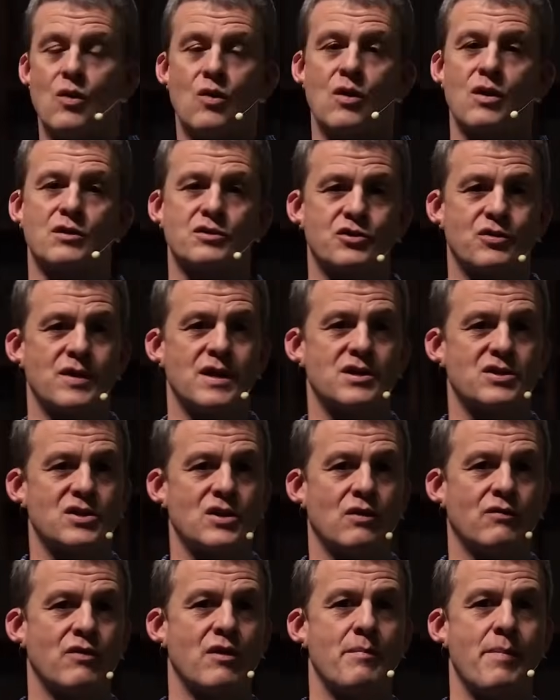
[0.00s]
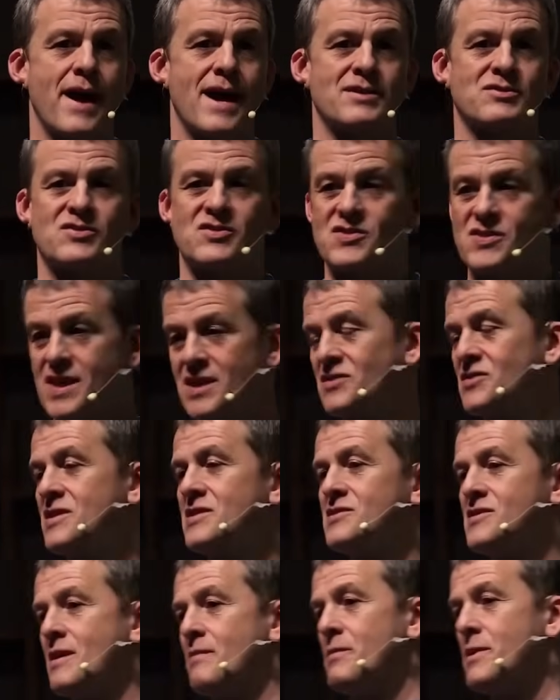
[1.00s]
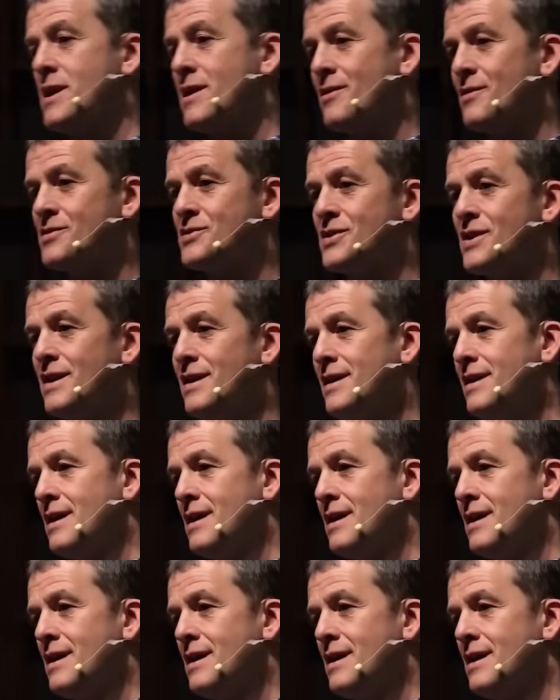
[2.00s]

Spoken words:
oral tradition over the past 60-some years,